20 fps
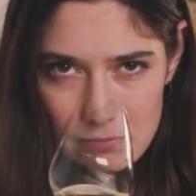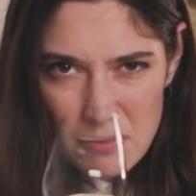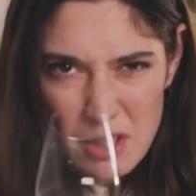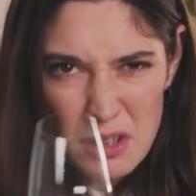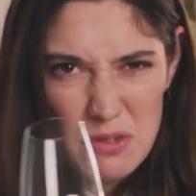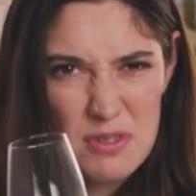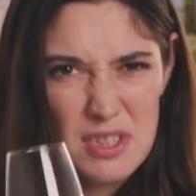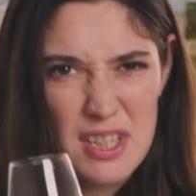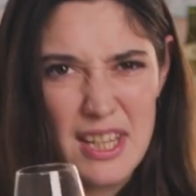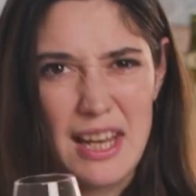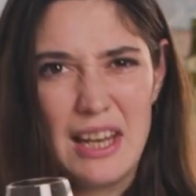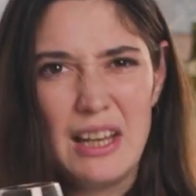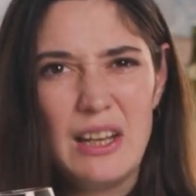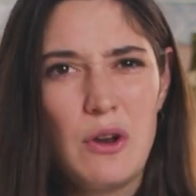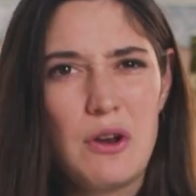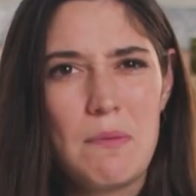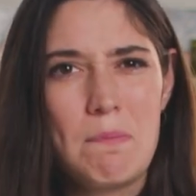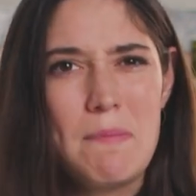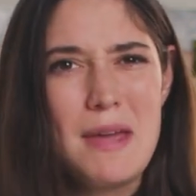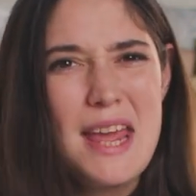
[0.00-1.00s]
I also get a
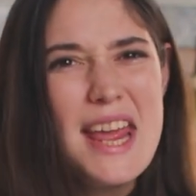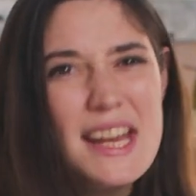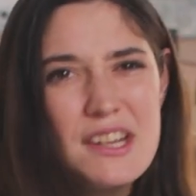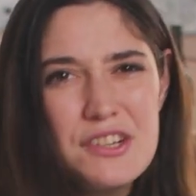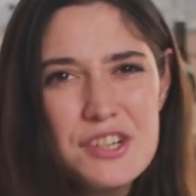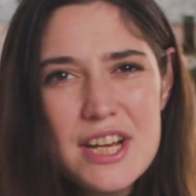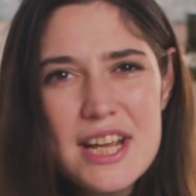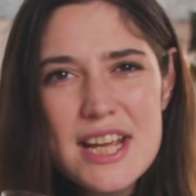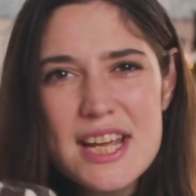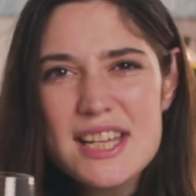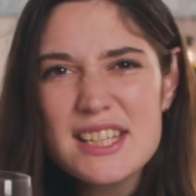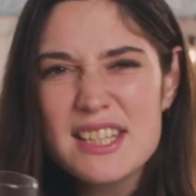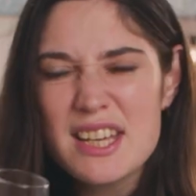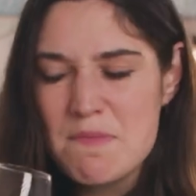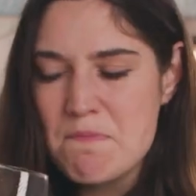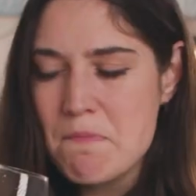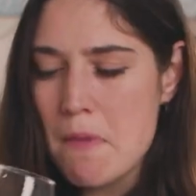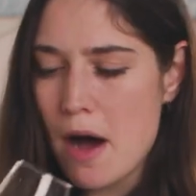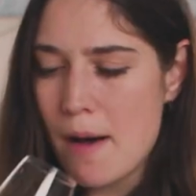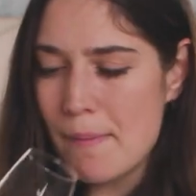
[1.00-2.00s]
lot of peaches
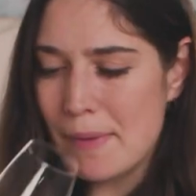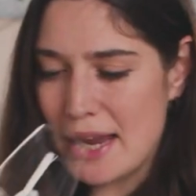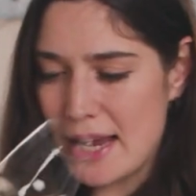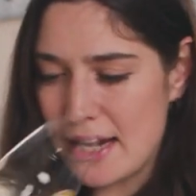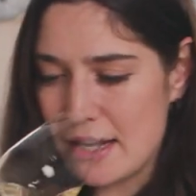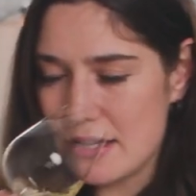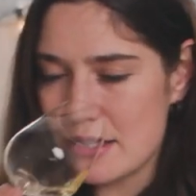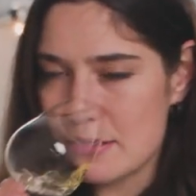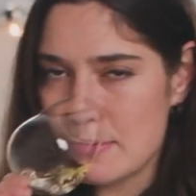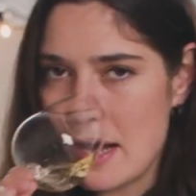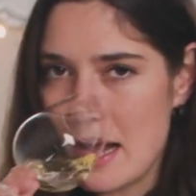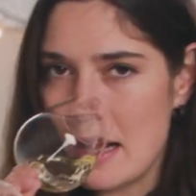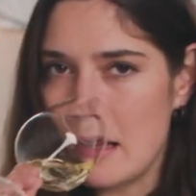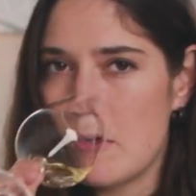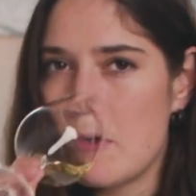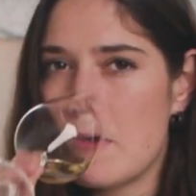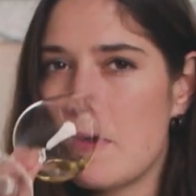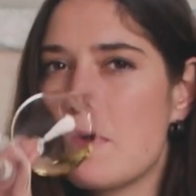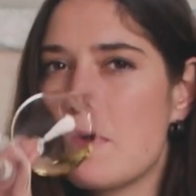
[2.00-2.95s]
and marmalade as well.